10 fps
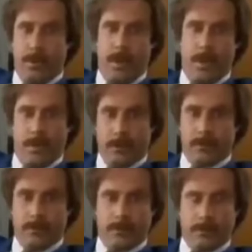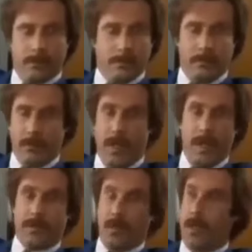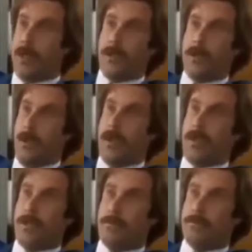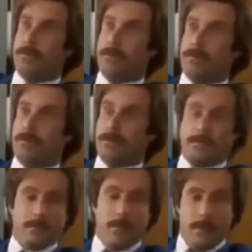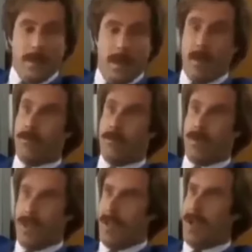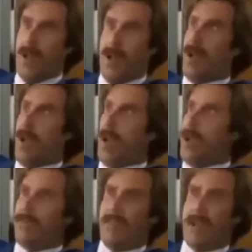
Boy, that escalated quickly. I mean, that really got out of hand.